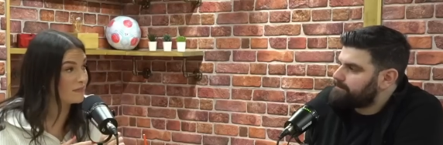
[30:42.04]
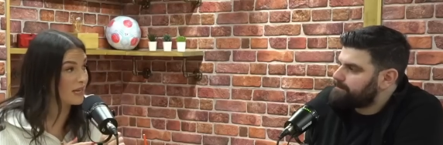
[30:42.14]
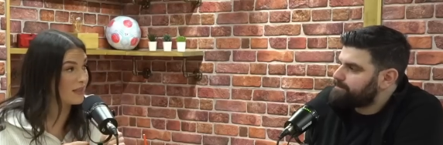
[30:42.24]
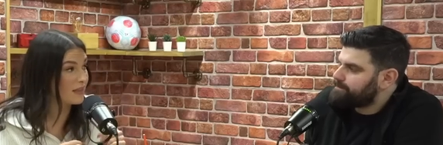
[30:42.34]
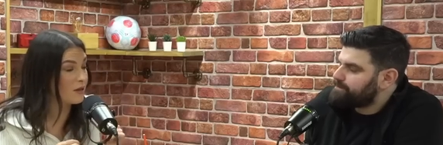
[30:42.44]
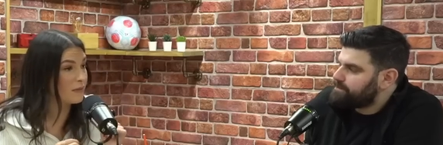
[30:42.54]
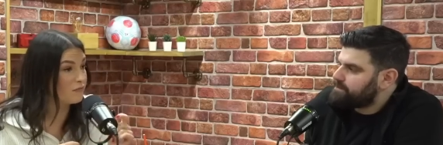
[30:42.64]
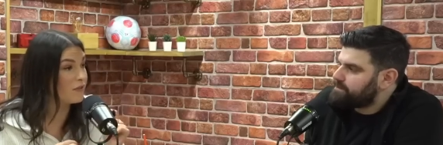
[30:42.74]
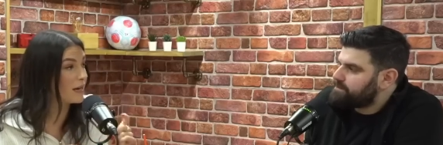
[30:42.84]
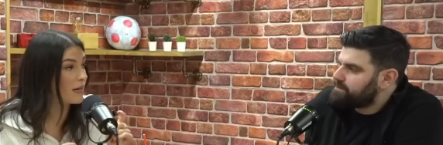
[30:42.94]
Speaker 1: I think it'll be
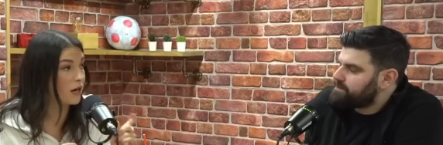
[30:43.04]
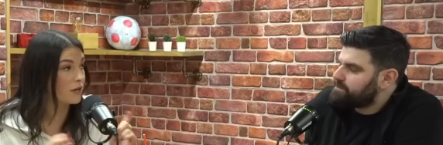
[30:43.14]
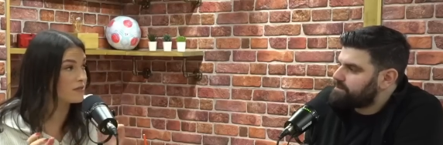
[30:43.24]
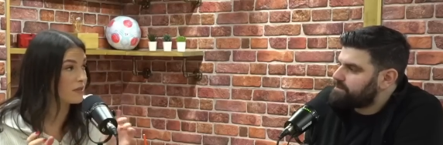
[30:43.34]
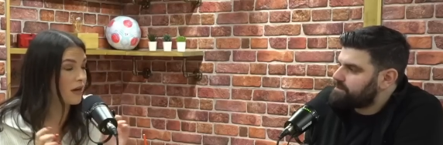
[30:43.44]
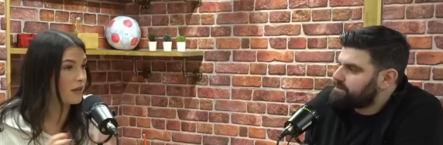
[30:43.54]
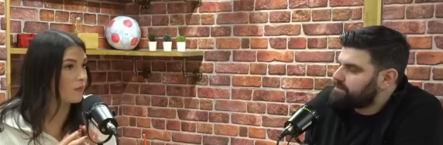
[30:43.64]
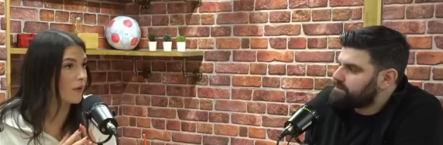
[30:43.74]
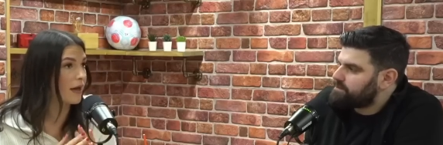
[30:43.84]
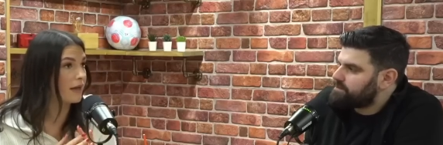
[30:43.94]
really close either
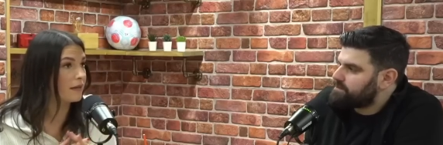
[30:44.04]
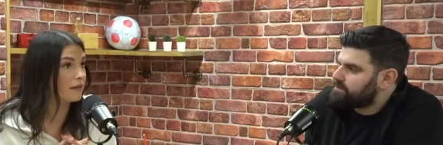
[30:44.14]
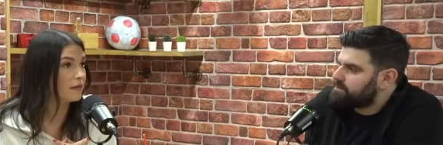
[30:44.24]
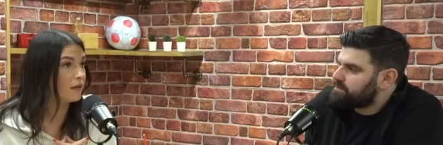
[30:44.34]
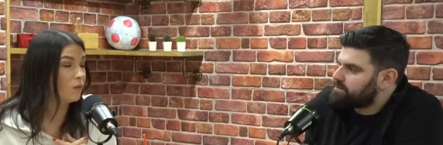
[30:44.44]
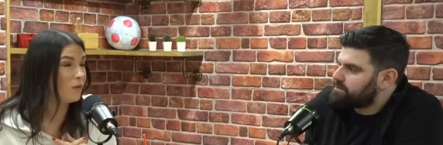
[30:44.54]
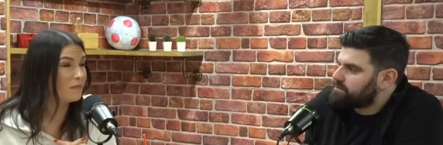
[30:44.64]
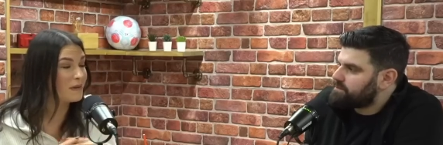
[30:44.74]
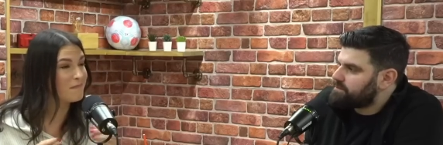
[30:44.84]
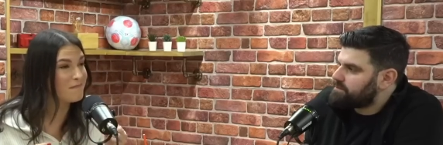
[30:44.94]
way.
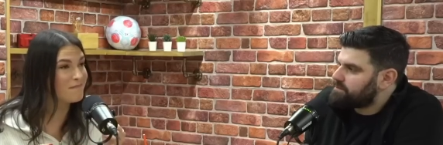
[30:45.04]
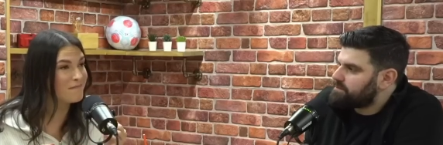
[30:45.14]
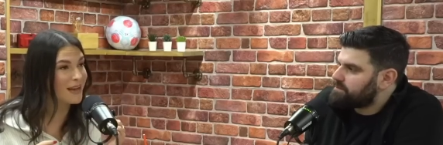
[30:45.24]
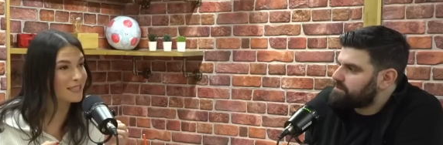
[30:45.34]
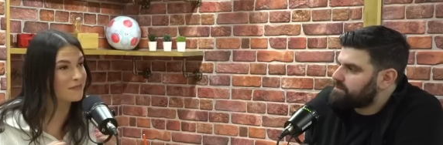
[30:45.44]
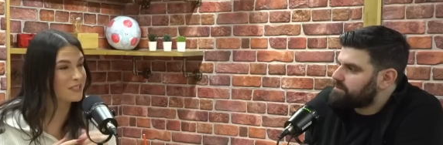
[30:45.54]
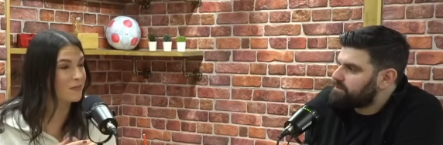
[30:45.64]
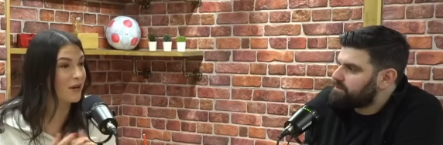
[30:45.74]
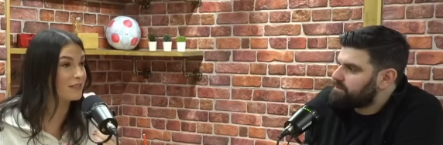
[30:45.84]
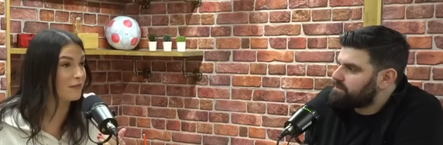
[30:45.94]
Wouldn't be massively
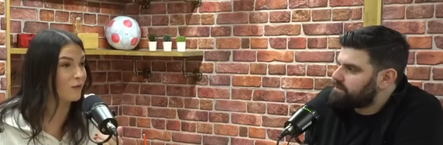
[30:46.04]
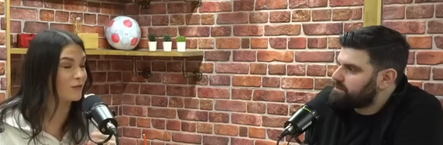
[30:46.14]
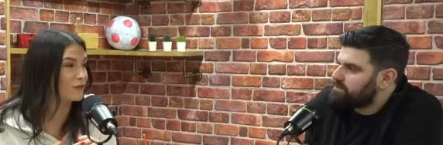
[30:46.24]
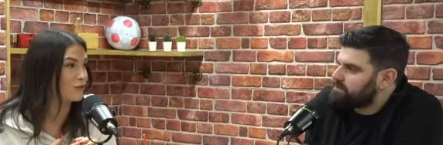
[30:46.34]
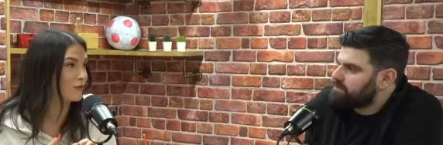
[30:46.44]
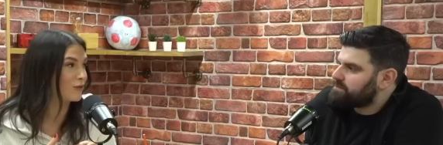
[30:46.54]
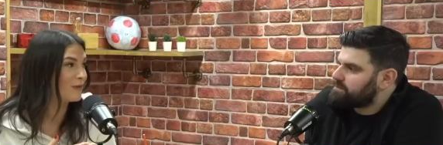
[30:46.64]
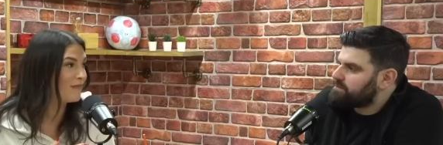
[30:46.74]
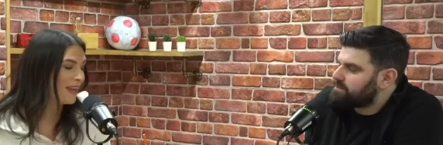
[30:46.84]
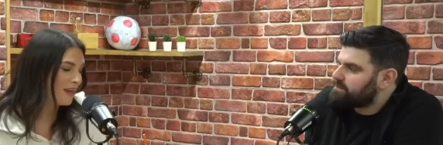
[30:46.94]
surprised if it was a
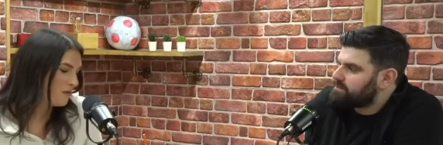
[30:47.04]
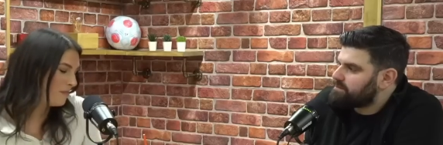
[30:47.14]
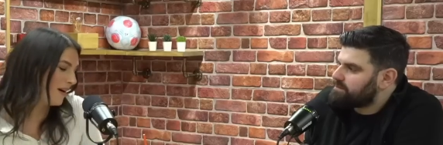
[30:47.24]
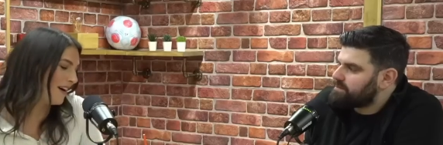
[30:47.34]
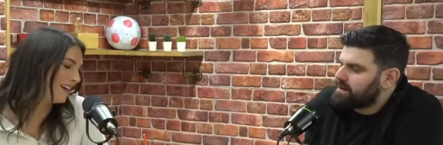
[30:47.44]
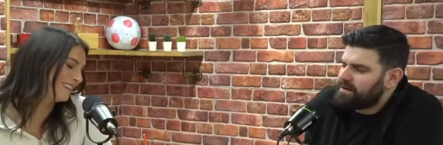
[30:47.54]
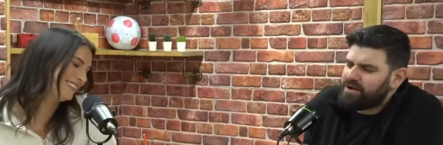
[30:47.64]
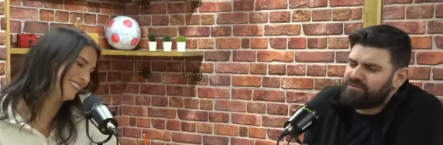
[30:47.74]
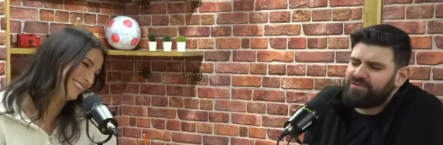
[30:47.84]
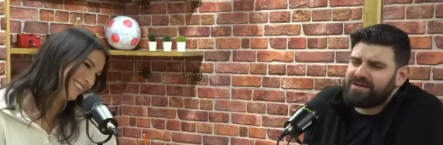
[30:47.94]
draw, but...
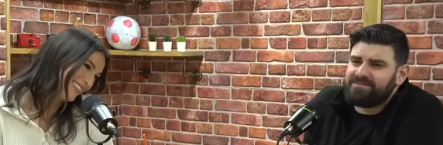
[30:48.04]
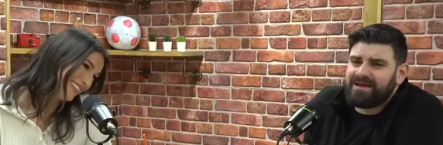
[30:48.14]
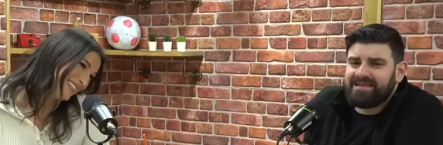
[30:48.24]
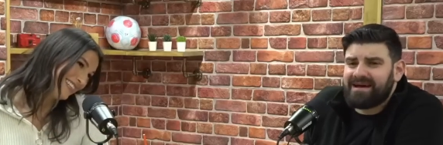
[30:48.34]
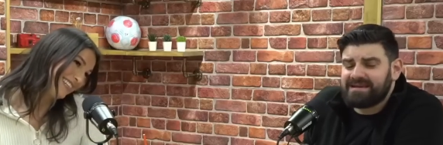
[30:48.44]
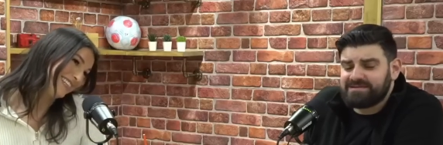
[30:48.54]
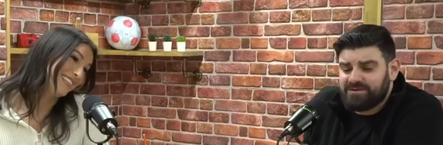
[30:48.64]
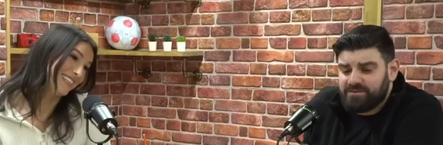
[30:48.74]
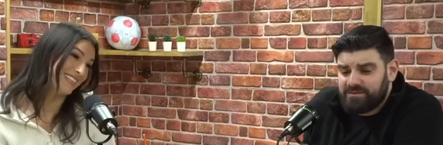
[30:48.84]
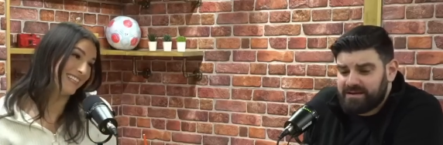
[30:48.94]
Speaker 2: A replay, that
Speaker 1: is
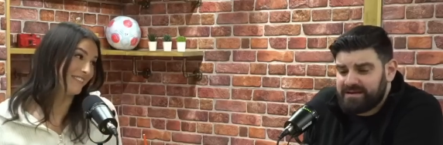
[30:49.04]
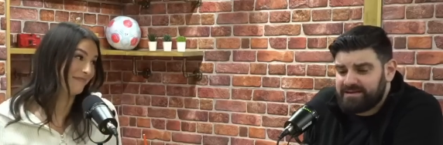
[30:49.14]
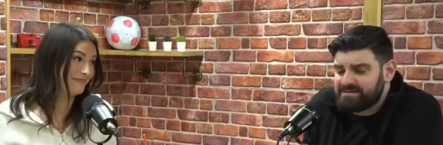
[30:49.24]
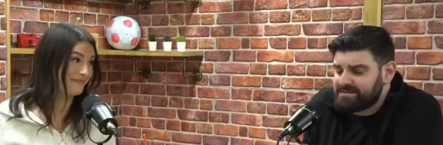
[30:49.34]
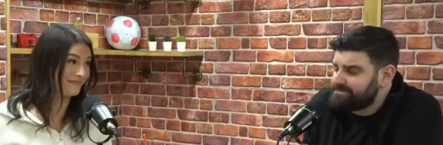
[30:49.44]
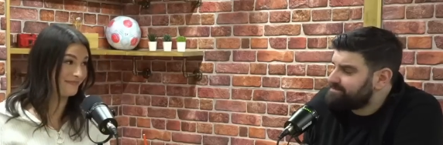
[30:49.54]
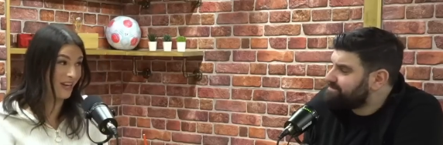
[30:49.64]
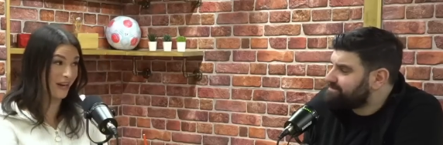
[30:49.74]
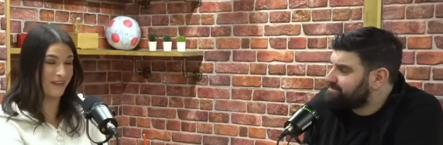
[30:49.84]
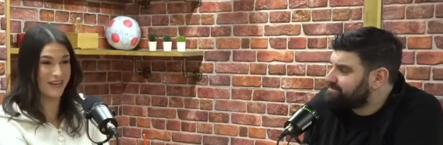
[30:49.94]
not yeah. what we need, is it?
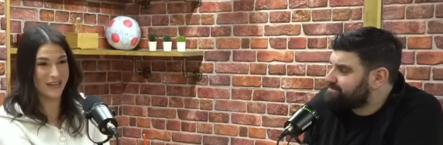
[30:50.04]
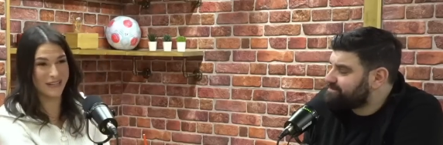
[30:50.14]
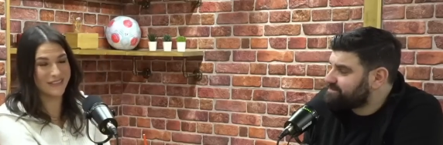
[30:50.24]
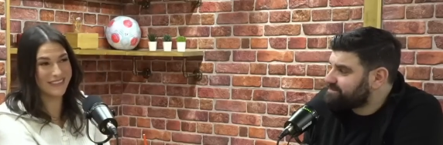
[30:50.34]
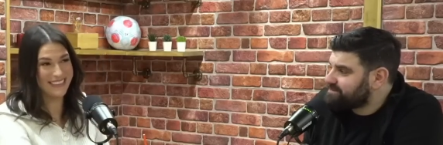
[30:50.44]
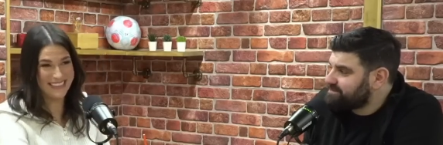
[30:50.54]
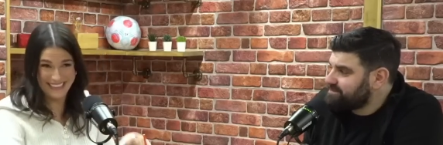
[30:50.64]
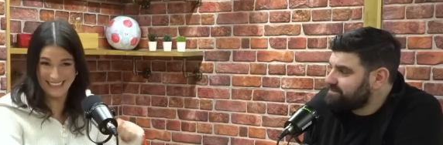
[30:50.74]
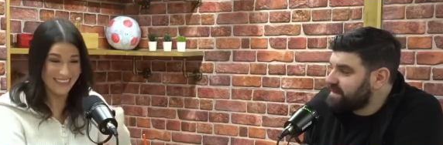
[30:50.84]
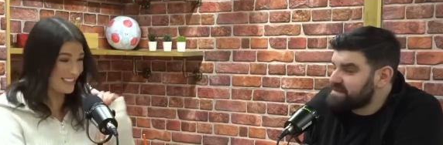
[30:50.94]
No, I know.
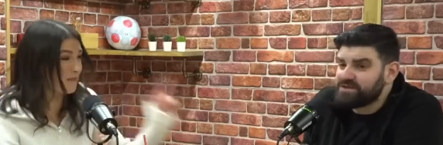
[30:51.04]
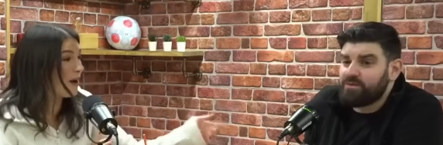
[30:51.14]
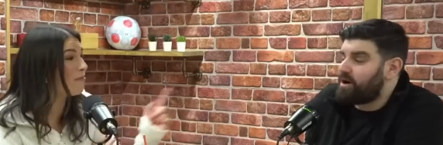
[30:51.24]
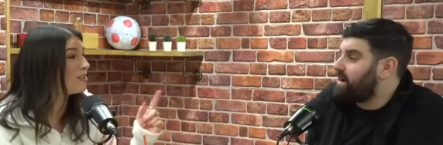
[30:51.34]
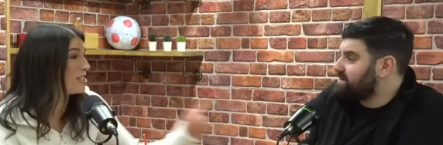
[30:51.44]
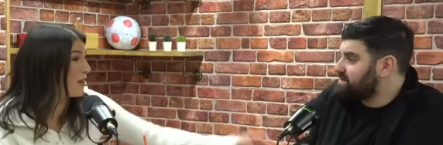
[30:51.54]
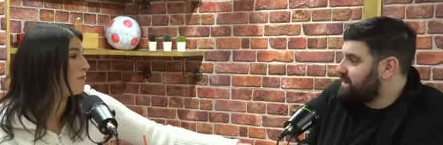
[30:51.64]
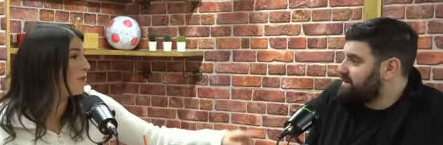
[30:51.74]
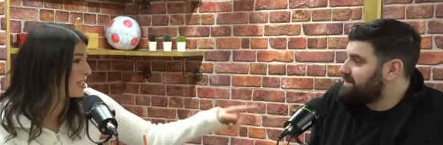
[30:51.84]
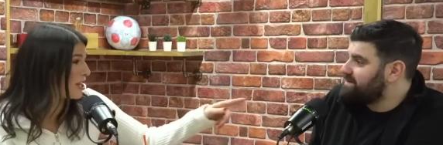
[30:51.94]
Oh, I don't, what, what, do you,
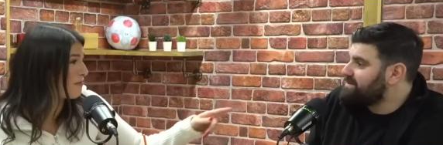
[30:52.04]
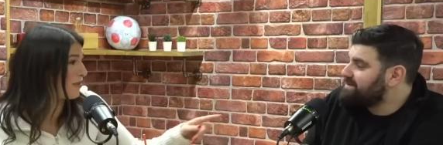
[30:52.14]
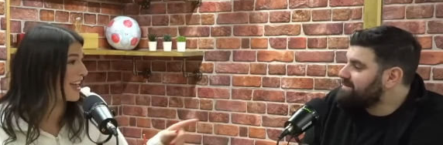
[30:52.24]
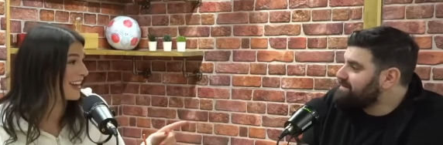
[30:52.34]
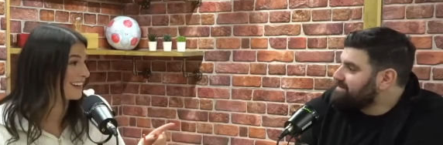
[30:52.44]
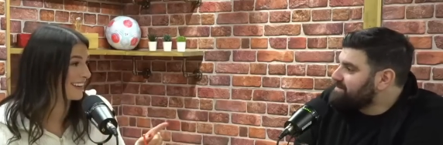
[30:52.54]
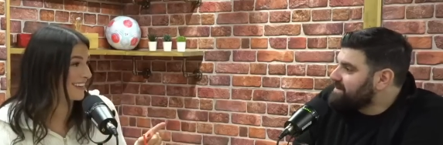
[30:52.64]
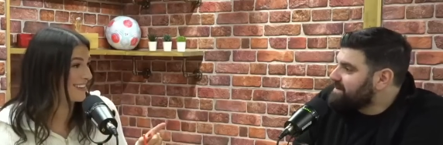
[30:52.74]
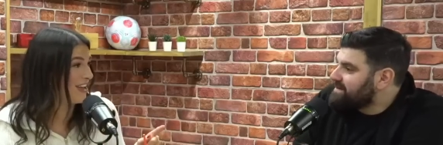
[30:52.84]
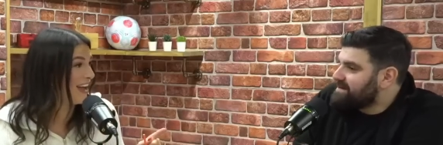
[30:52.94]
what do you
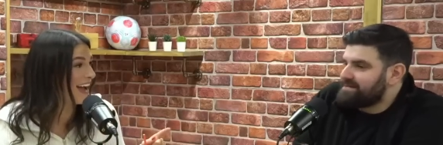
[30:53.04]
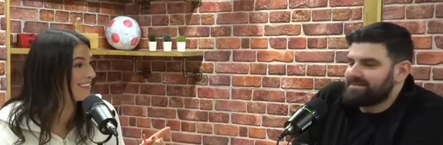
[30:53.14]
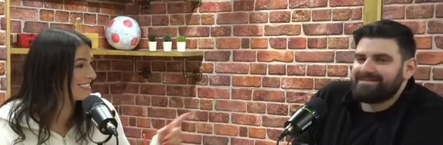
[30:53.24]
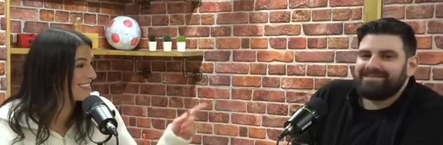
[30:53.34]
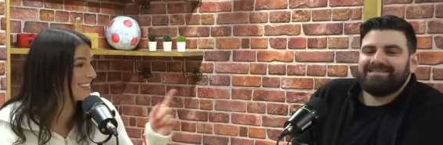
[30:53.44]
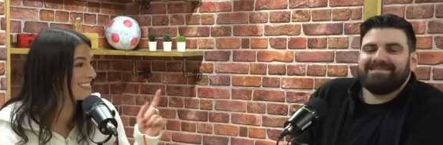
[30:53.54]
think? How do you think